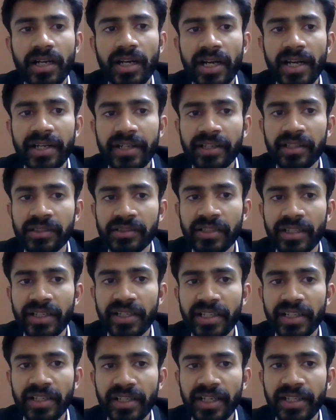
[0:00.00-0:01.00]
Article
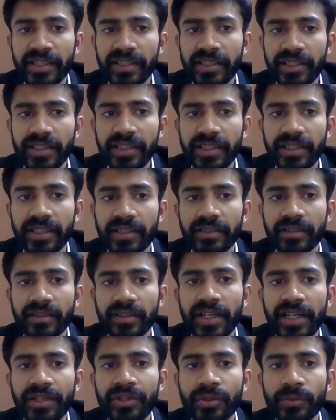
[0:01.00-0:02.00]

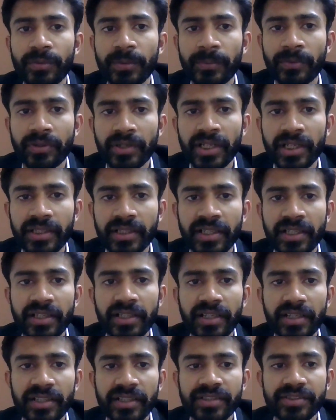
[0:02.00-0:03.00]
39e, right to be
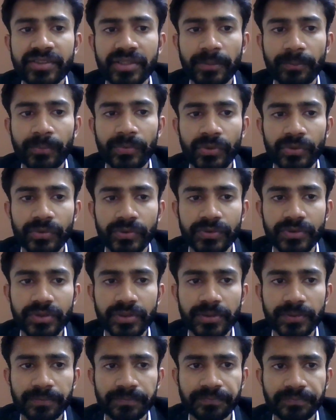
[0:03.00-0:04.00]
protected against abuse.